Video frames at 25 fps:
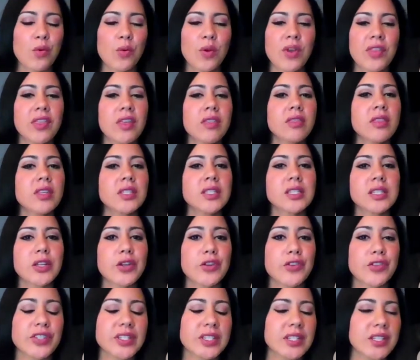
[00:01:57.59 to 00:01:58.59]
within the
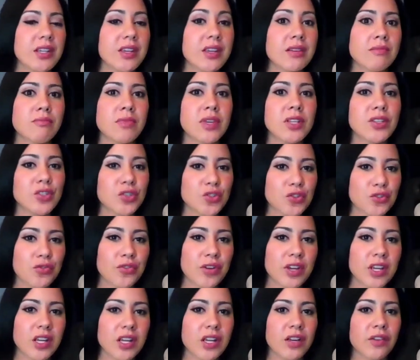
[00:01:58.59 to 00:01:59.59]
secrecy and
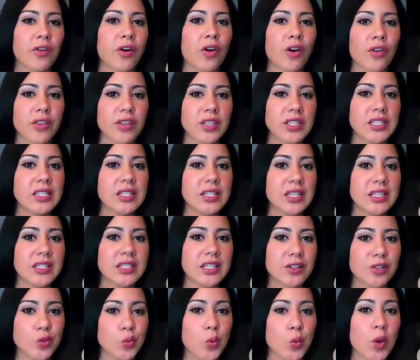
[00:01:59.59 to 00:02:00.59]
mystery of all these
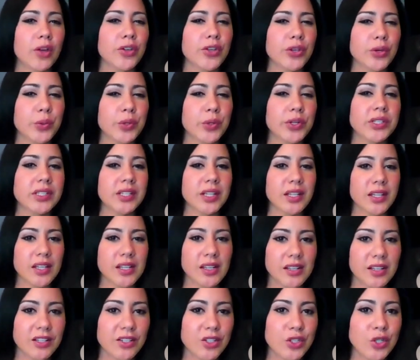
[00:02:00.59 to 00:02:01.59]
details while you were
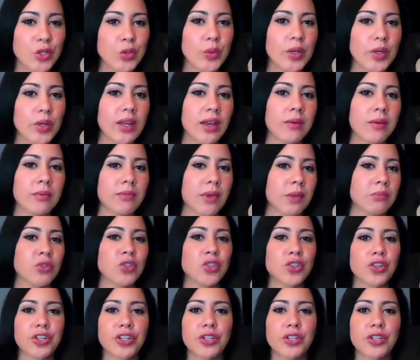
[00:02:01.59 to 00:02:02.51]
digging into it? I'm, I'm